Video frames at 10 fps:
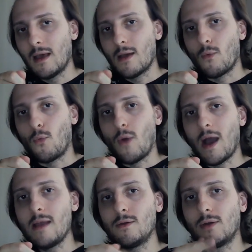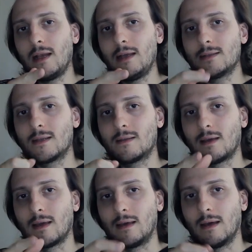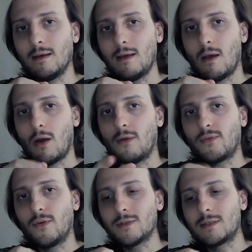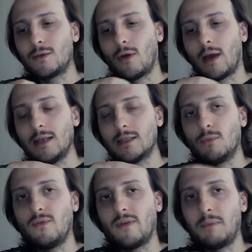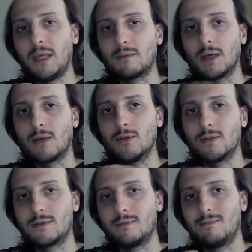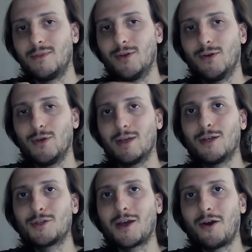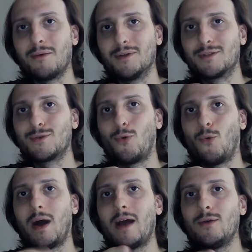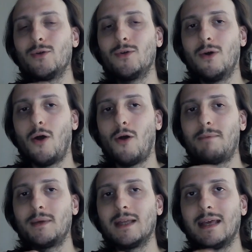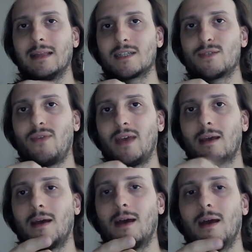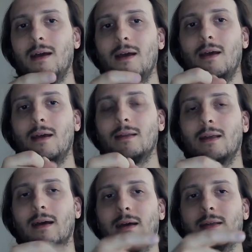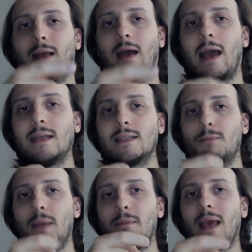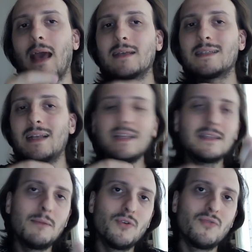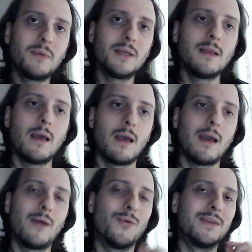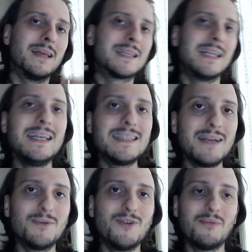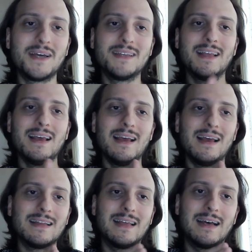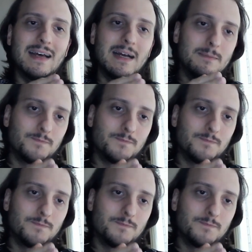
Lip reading: While you release the trigger, of course, your hands move a bit because you know you're not a robot. So while you open the index finger, the hands maybe has a little movement, and with that little movement, the